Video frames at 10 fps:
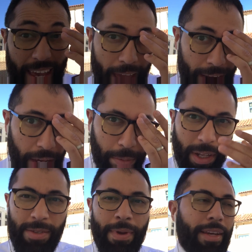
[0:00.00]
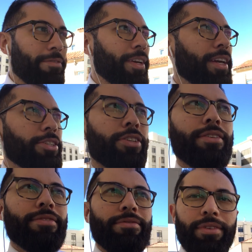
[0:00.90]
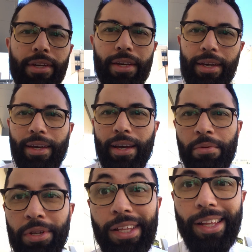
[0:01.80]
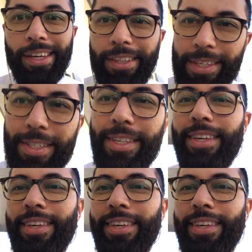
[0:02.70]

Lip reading: and a plus magnification. I'm really liking these.